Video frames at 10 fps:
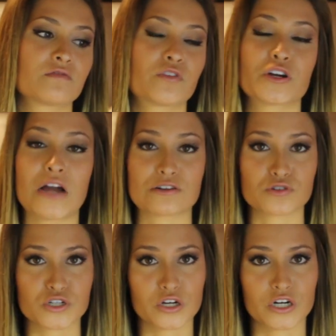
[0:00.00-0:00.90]
for your
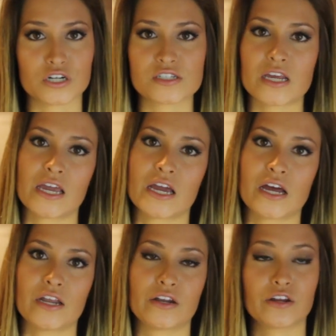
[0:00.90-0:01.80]
natural sugars
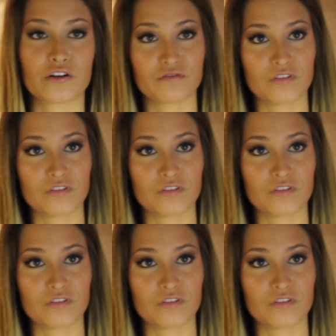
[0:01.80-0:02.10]
and your